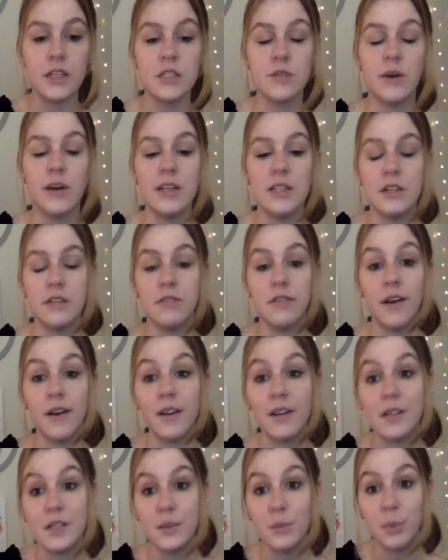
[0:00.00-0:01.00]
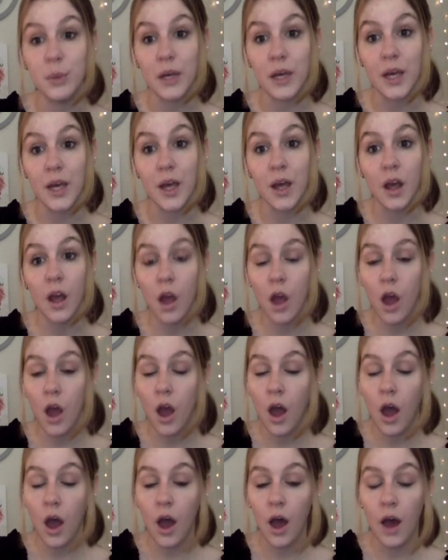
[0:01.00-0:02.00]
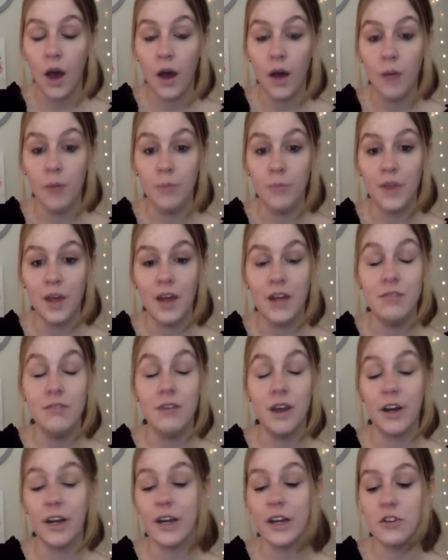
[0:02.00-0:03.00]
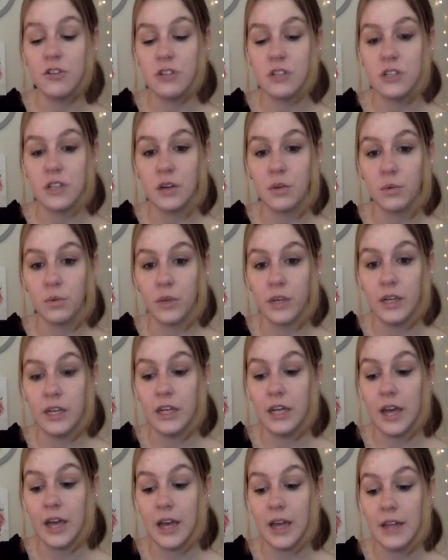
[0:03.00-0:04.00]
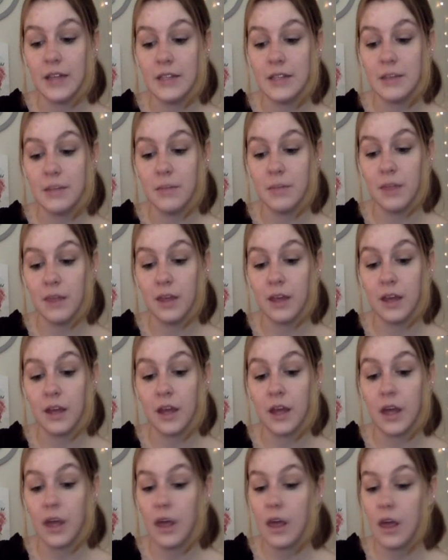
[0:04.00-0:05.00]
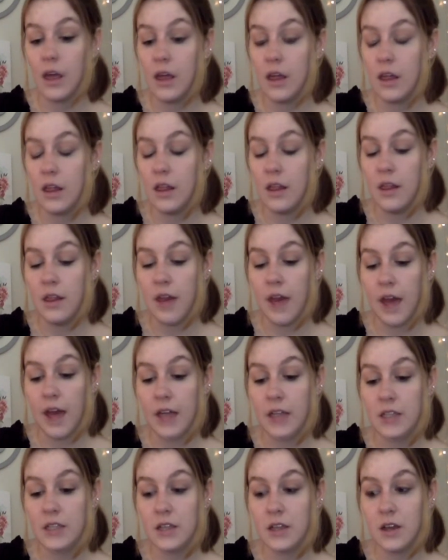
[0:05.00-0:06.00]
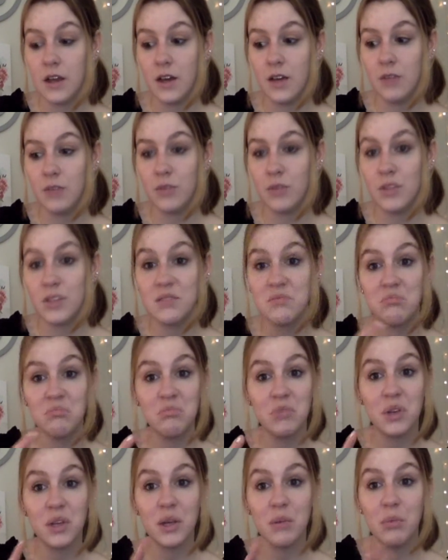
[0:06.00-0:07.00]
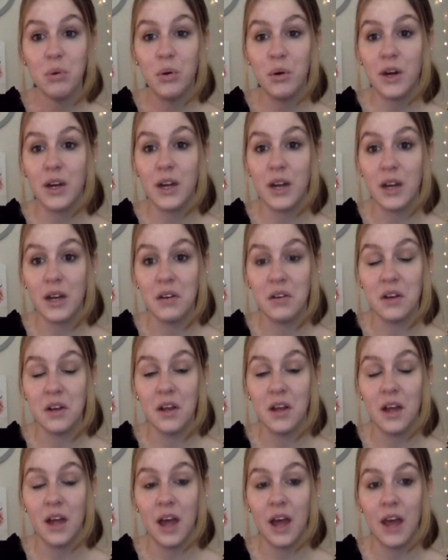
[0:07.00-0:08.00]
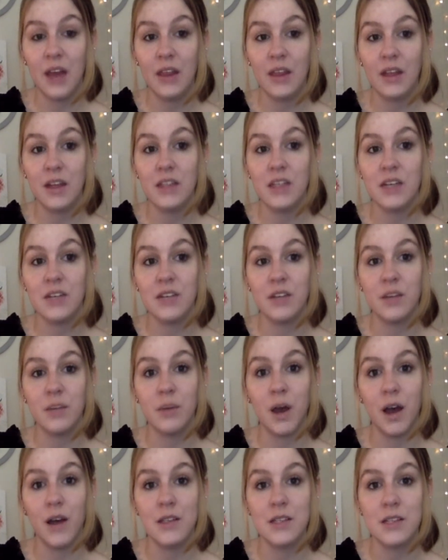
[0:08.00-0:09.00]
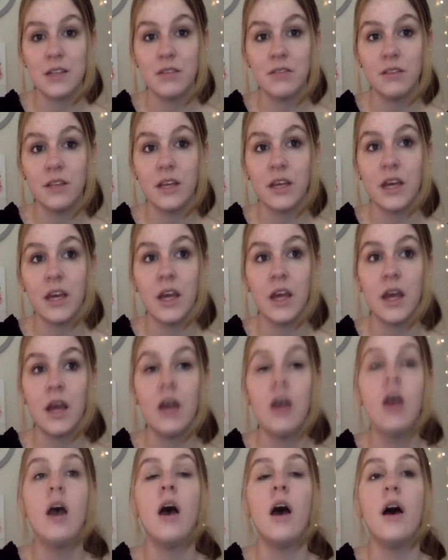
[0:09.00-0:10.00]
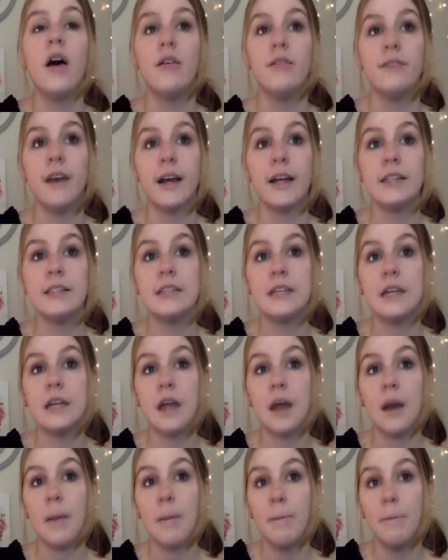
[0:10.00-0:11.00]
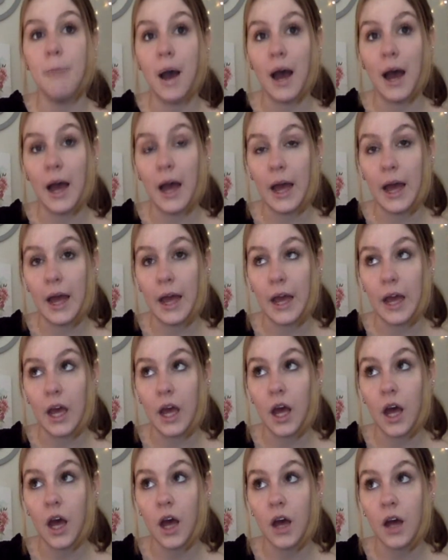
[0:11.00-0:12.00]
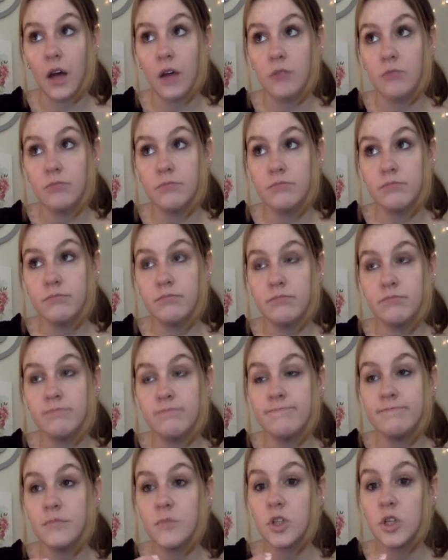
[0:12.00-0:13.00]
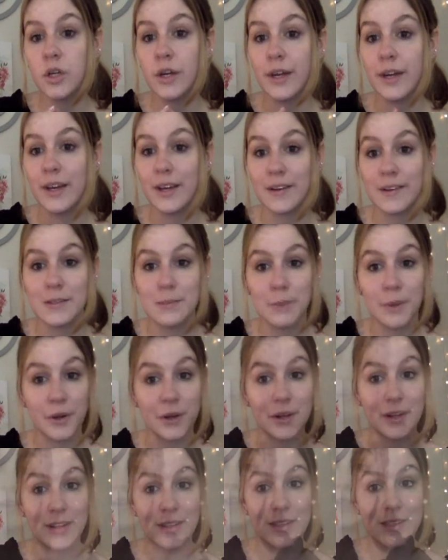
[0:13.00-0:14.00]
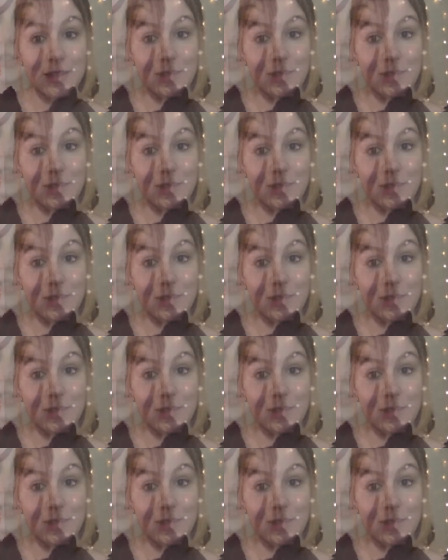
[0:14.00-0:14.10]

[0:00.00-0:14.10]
So I did find it to be a very interesting read and something that was really important and I think definitely positively affected my learning experience.